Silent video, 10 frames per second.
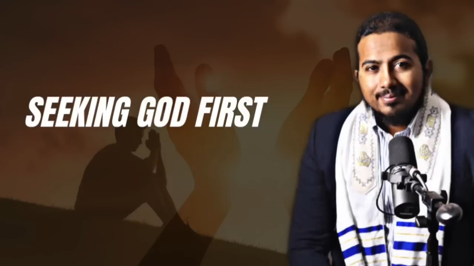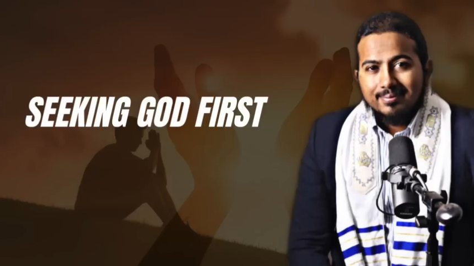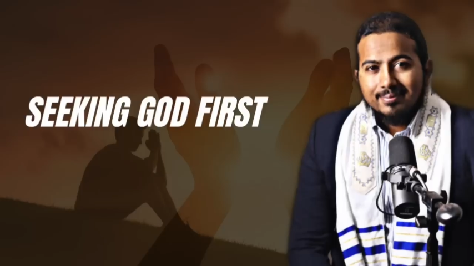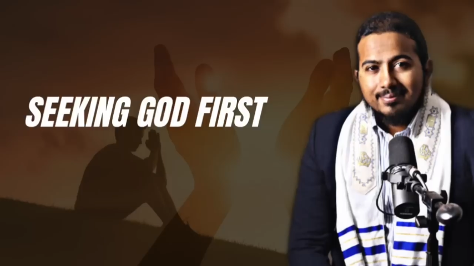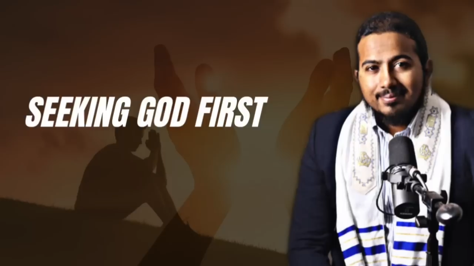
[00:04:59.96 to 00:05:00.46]

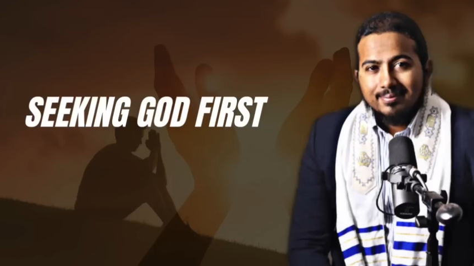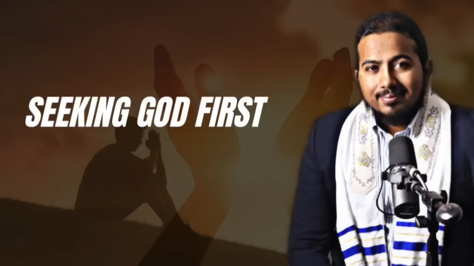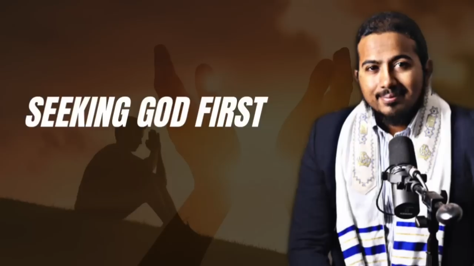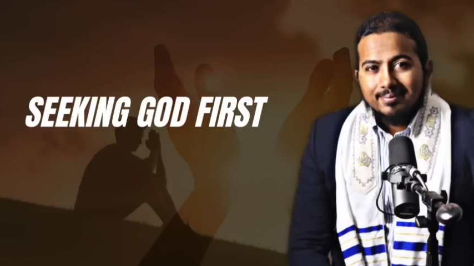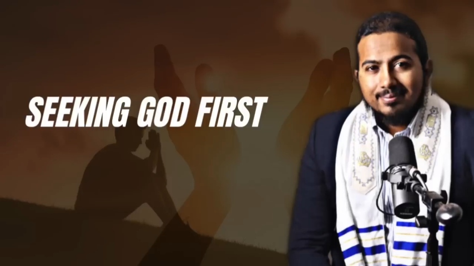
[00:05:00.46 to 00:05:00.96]

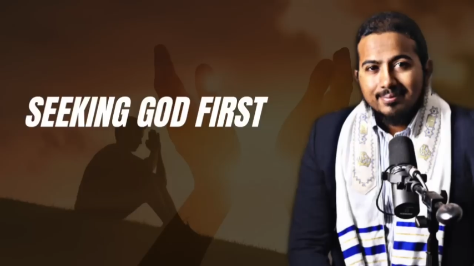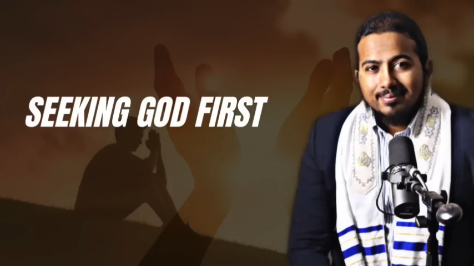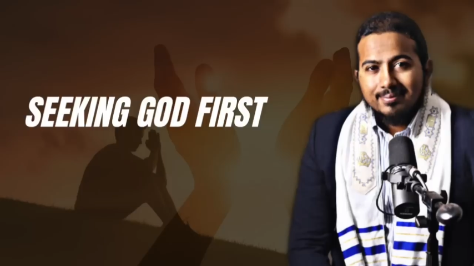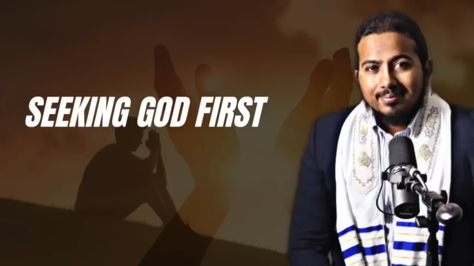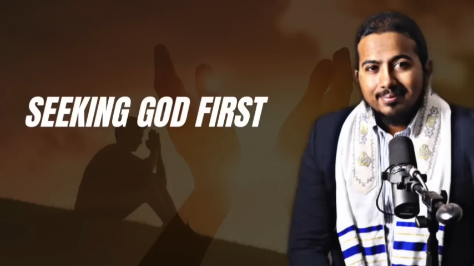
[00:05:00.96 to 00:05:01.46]

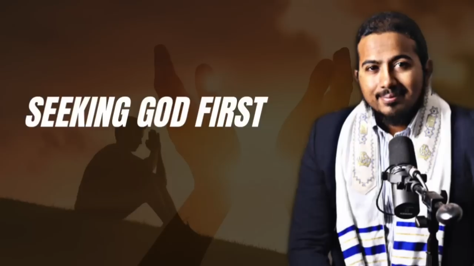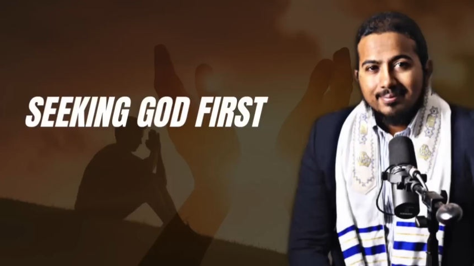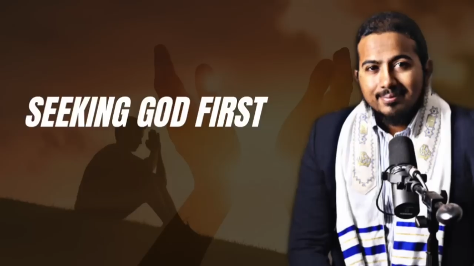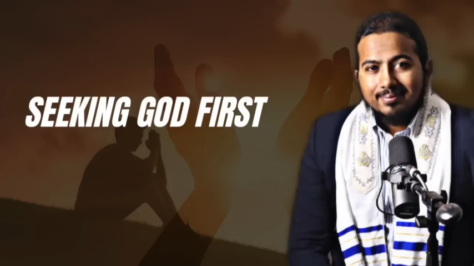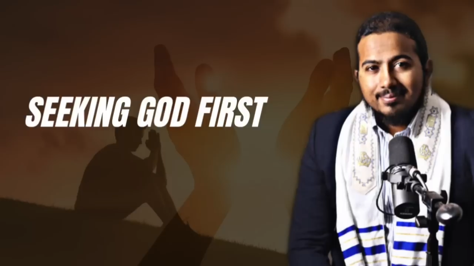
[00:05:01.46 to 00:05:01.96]

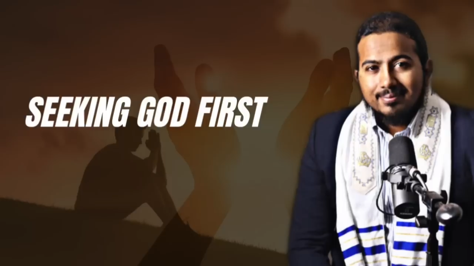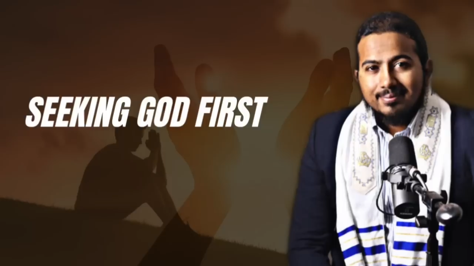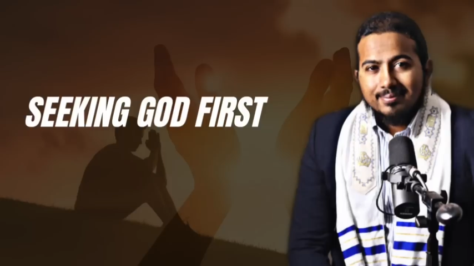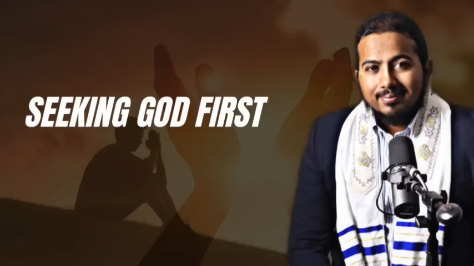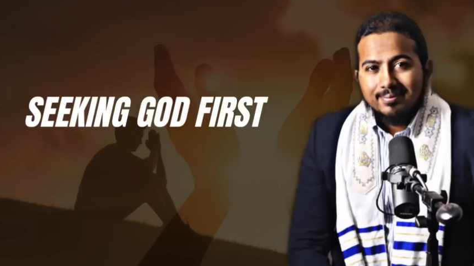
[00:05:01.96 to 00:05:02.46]

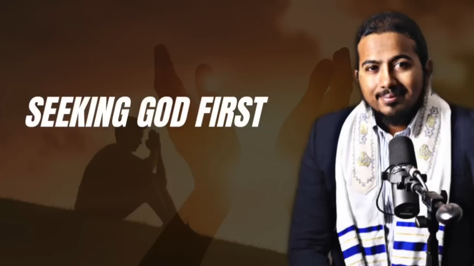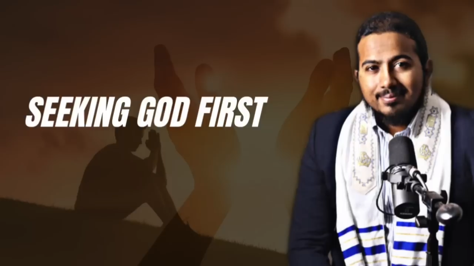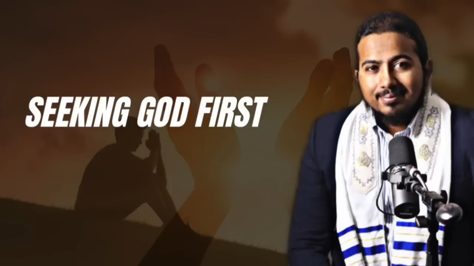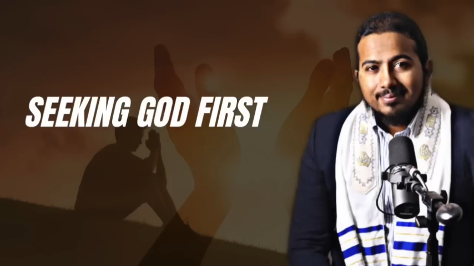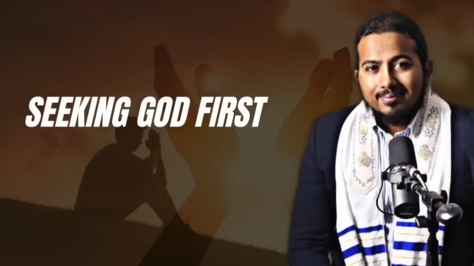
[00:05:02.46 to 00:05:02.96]

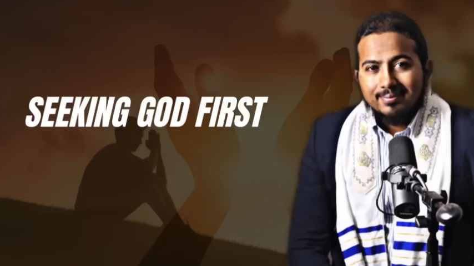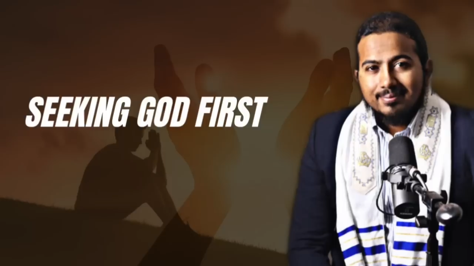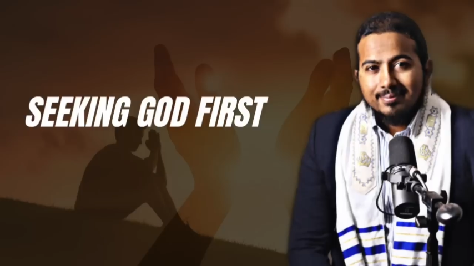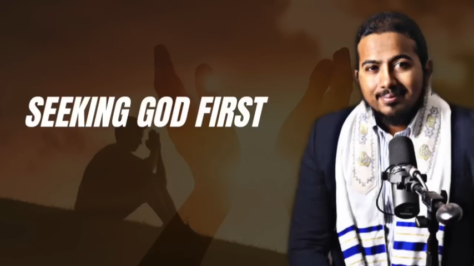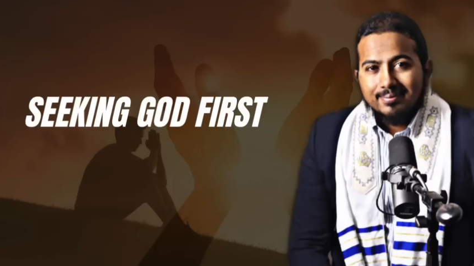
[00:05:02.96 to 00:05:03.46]

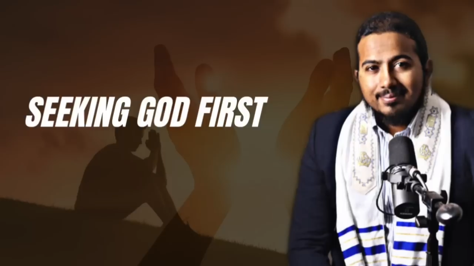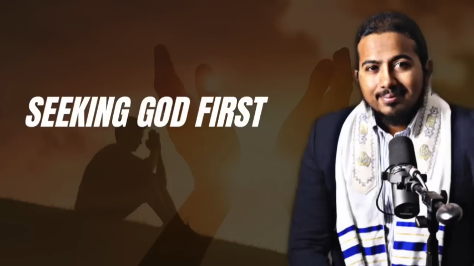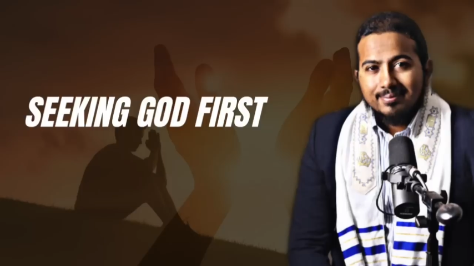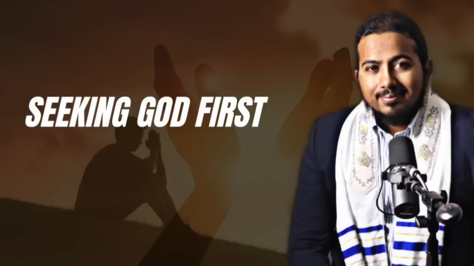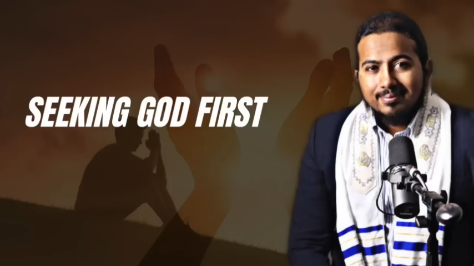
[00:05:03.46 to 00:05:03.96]

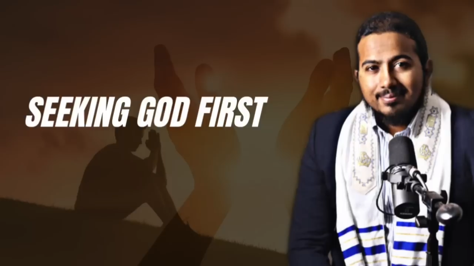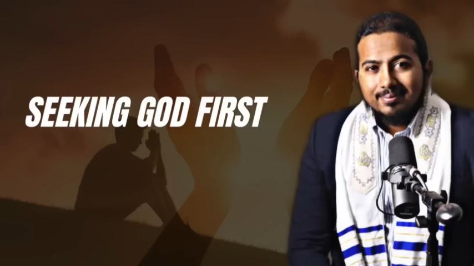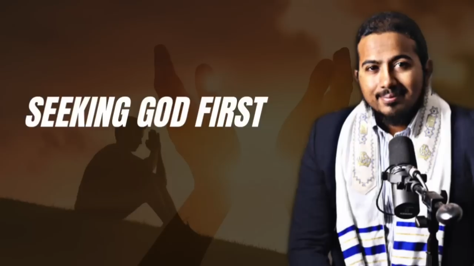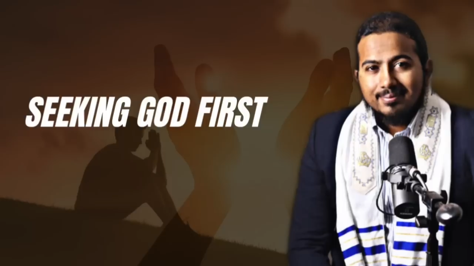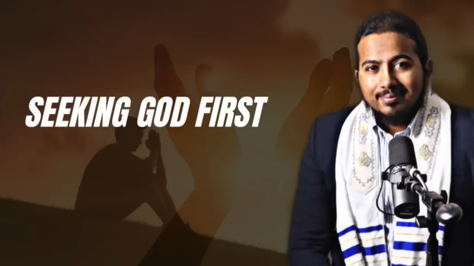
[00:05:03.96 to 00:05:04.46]

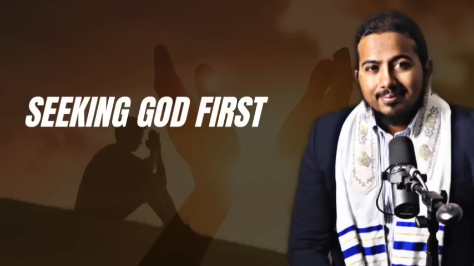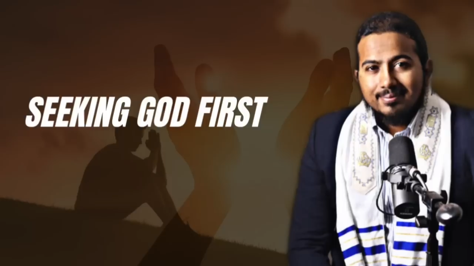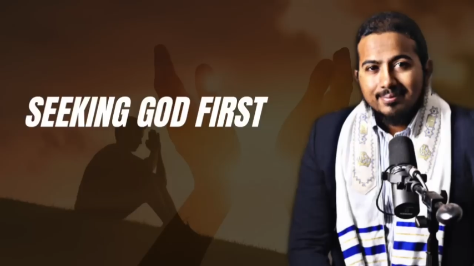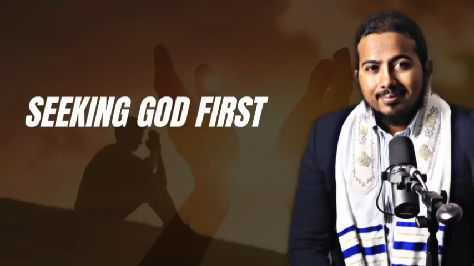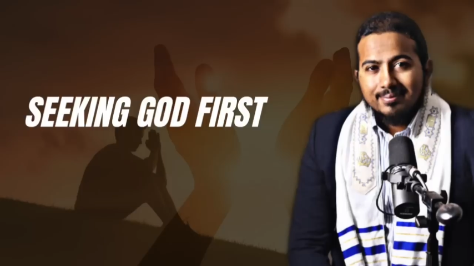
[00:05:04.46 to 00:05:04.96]

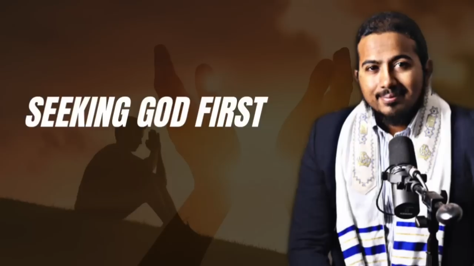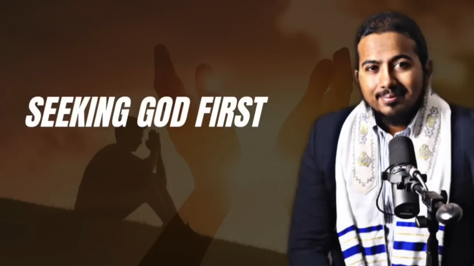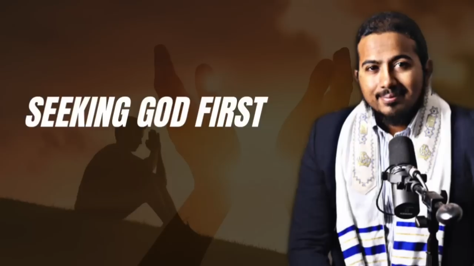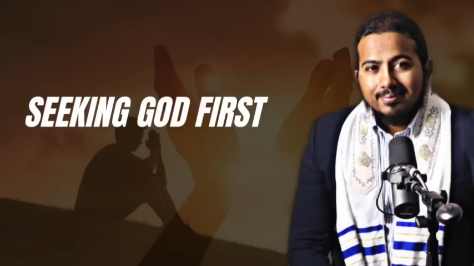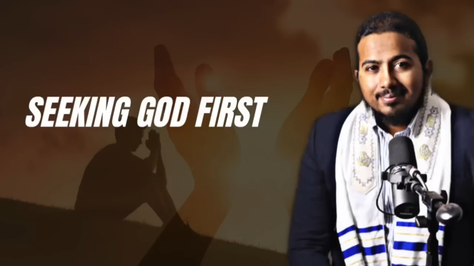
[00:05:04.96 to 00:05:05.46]

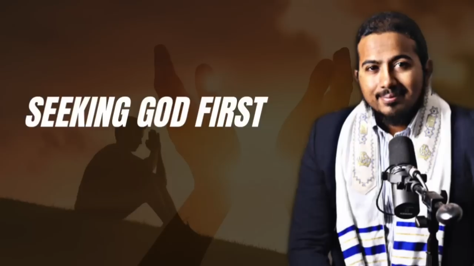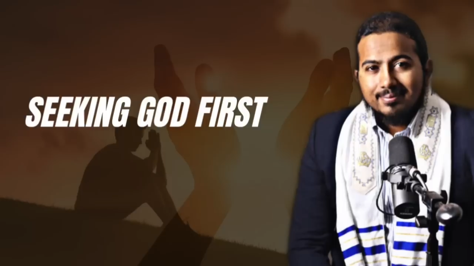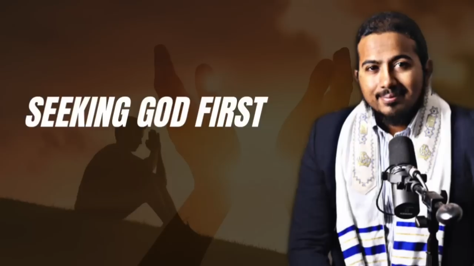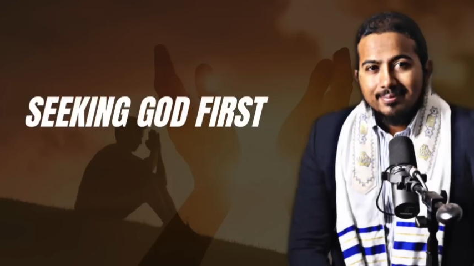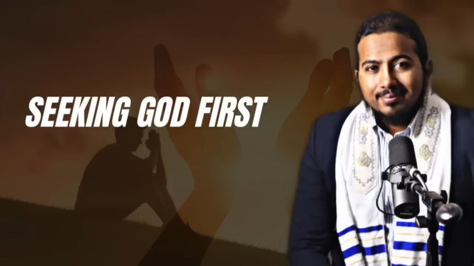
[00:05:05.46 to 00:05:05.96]

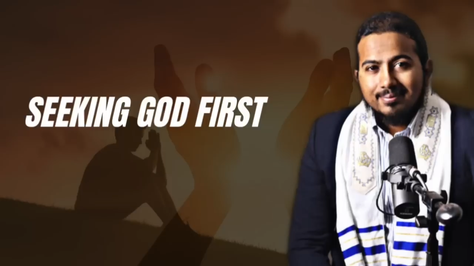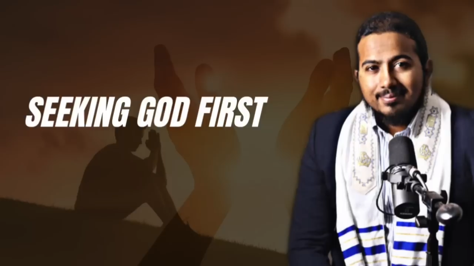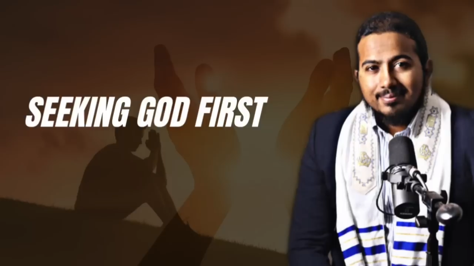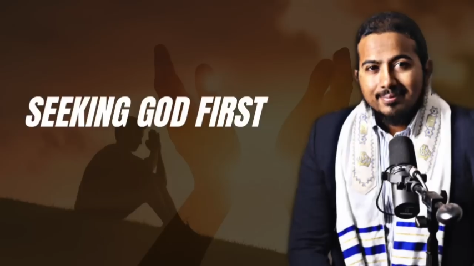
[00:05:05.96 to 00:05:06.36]
The face doesn't move, so there is nothing to read.